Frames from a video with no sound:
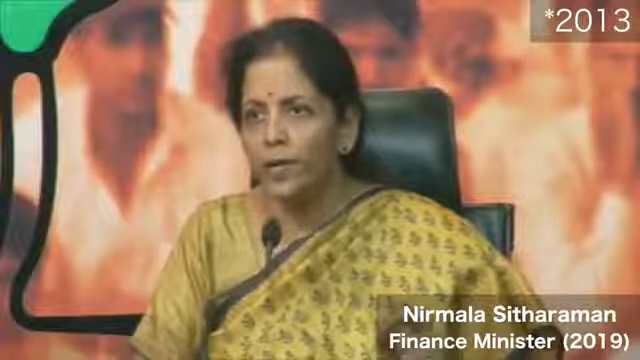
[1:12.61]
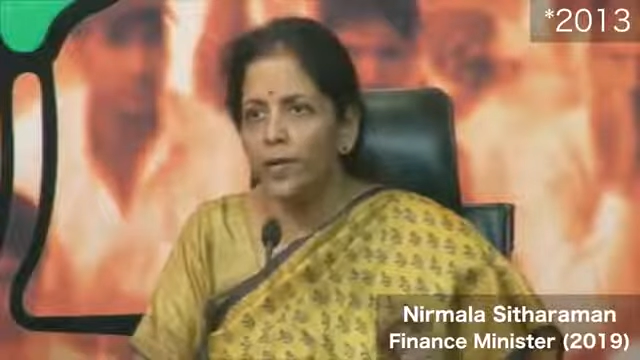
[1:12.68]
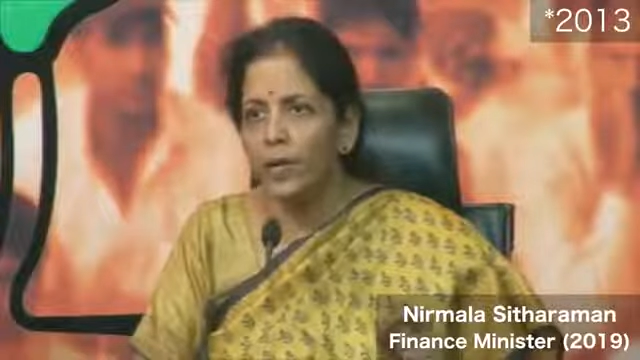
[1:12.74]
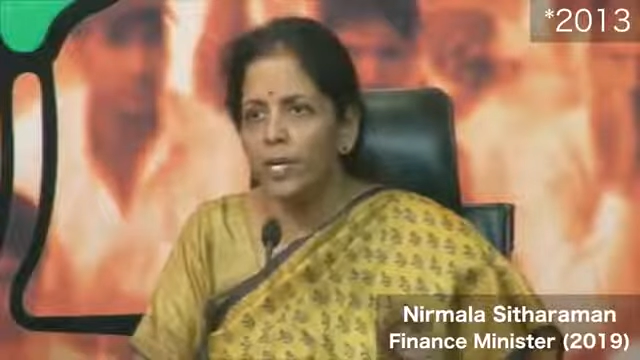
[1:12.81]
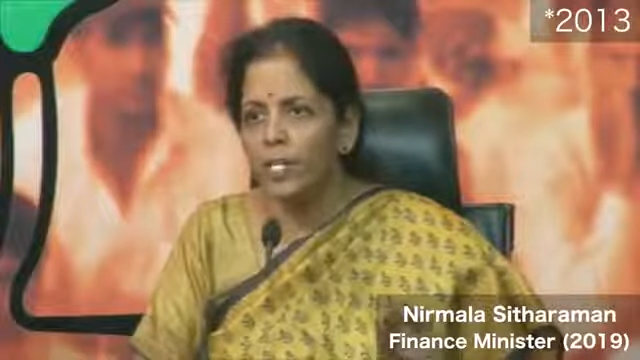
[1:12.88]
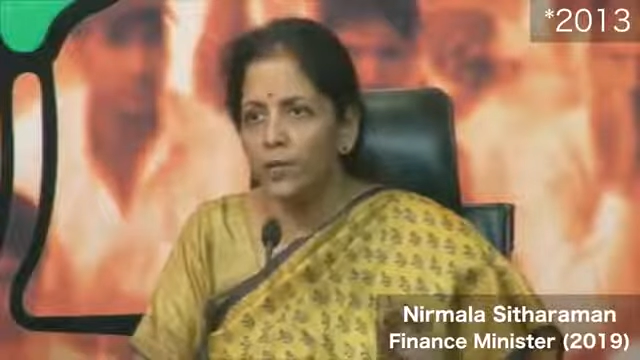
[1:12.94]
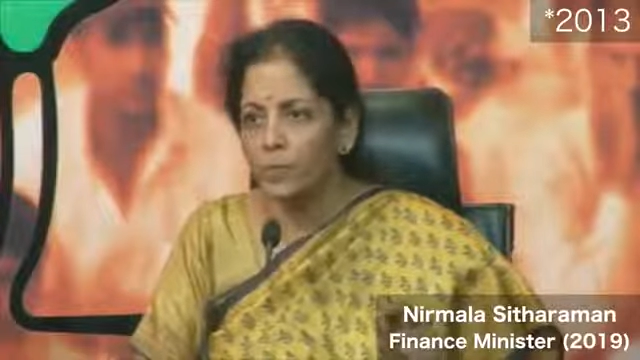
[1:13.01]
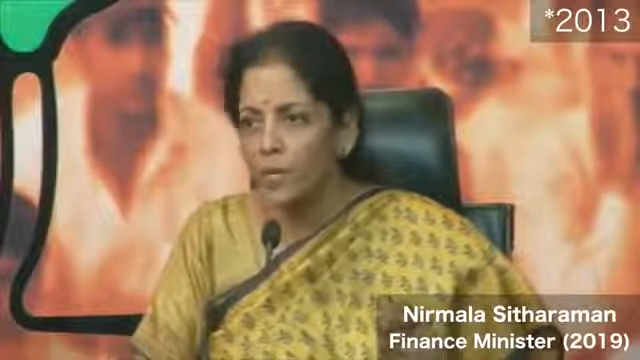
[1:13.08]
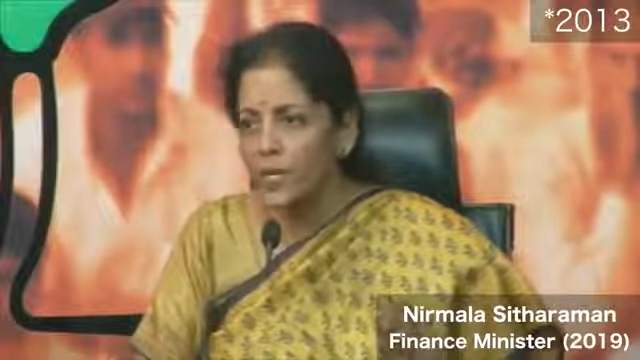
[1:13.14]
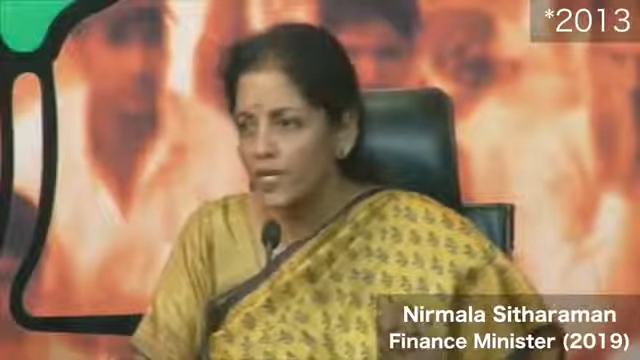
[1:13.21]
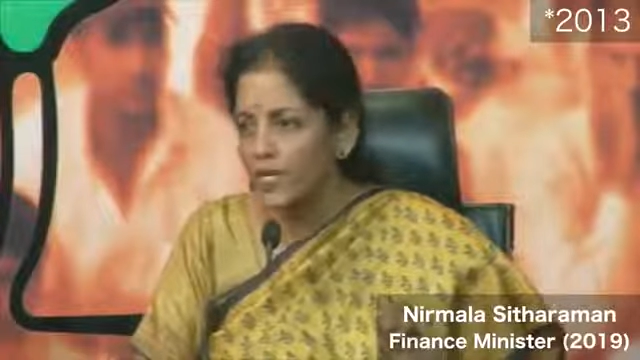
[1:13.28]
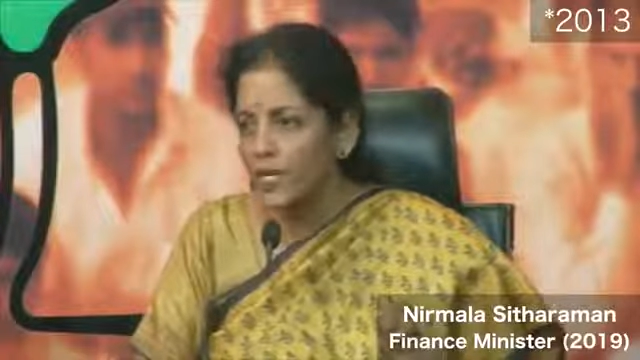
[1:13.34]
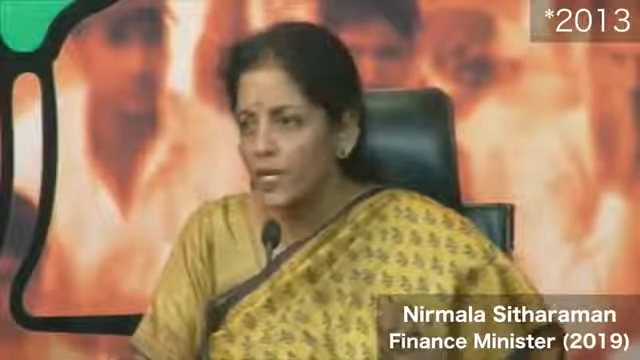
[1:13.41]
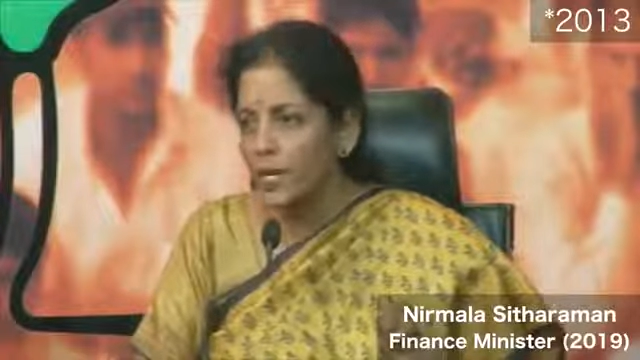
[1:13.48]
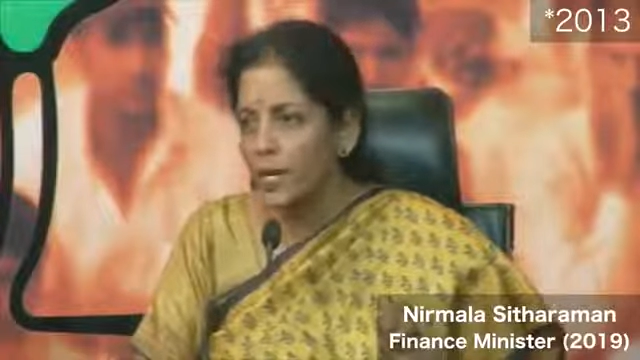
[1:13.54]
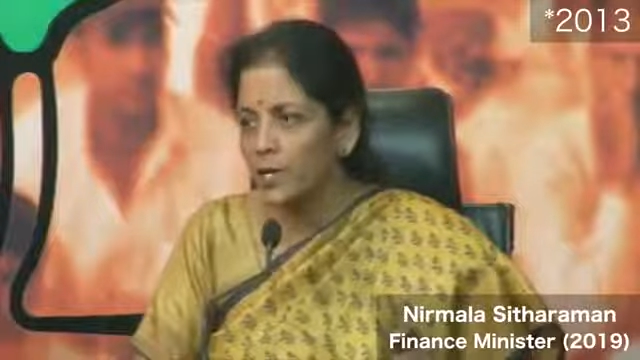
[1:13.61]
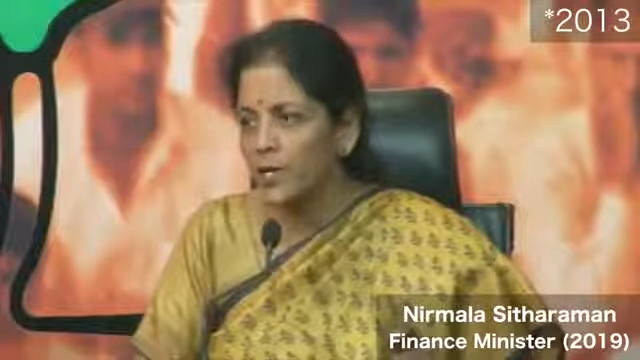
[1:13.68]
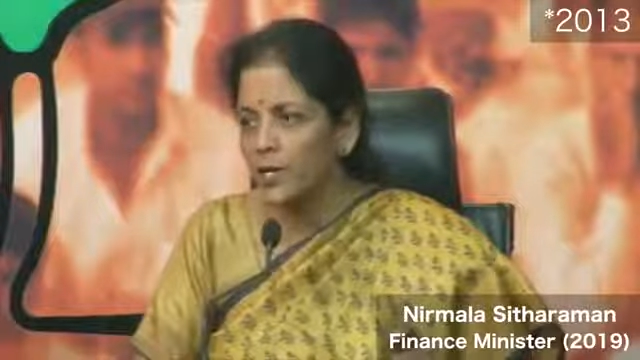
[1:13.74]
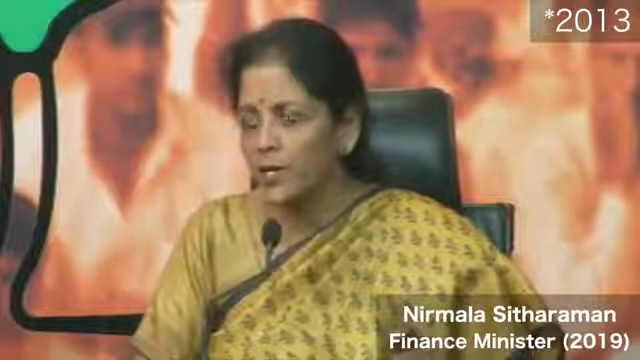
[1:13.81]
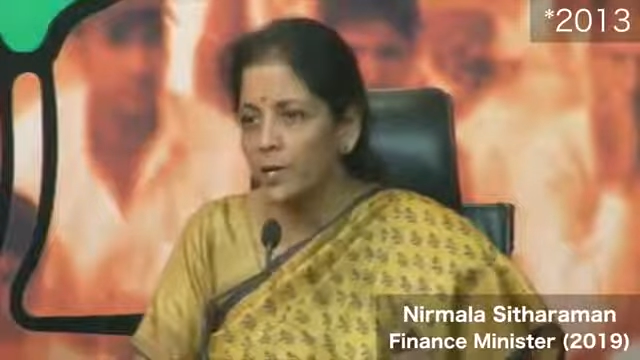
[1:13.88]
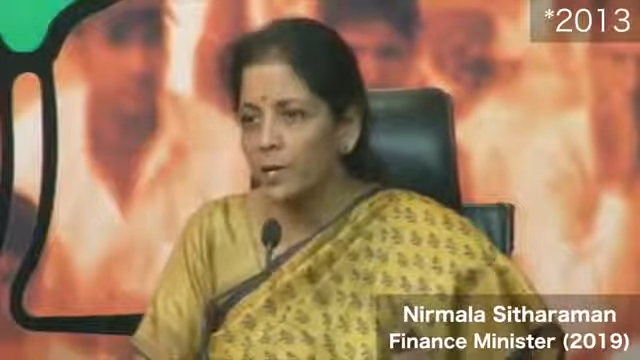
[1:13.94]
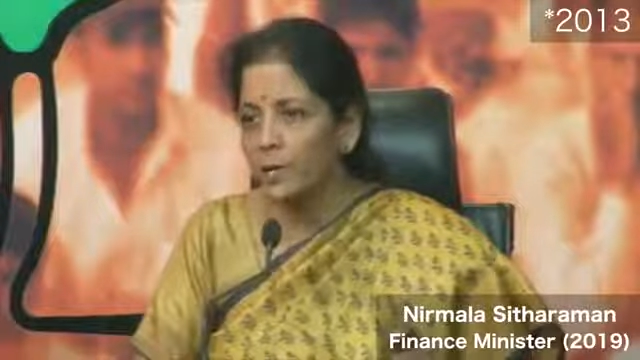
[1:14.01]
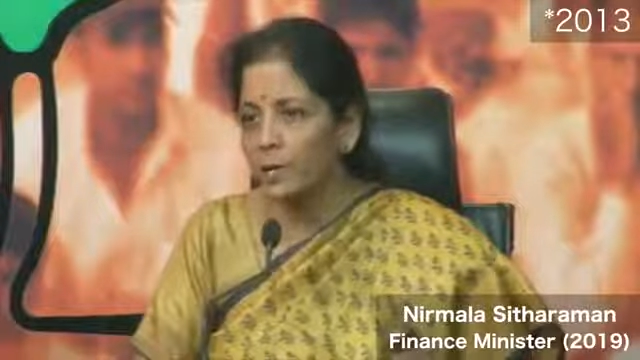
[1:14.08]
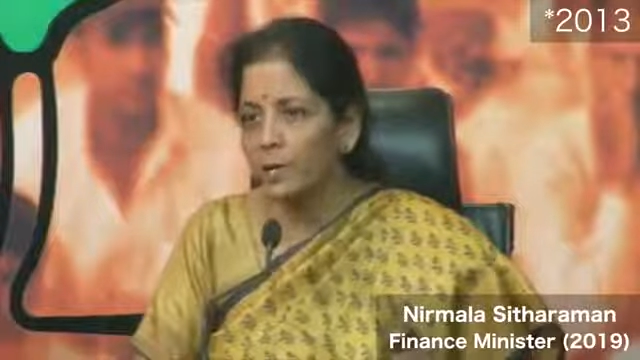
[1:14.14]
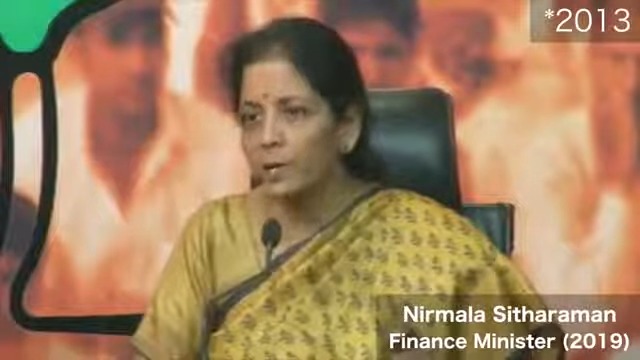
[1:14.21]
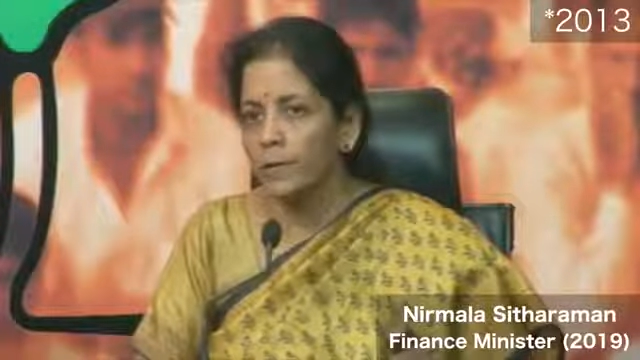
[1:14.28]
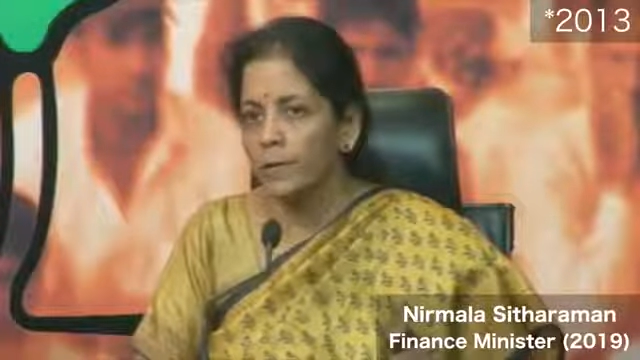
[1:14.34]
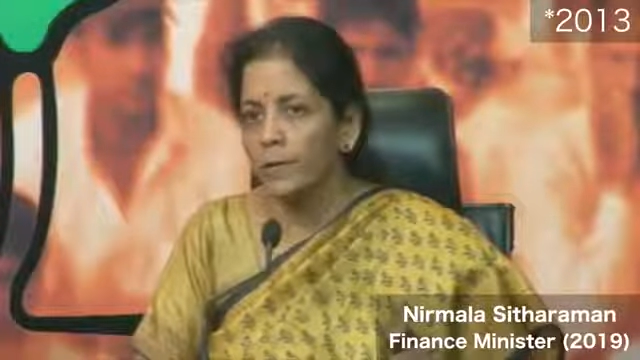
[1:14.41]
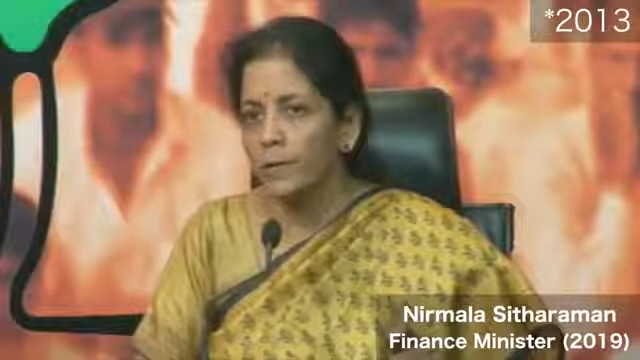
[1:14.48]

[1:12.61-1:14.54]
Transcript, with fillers: to express our concern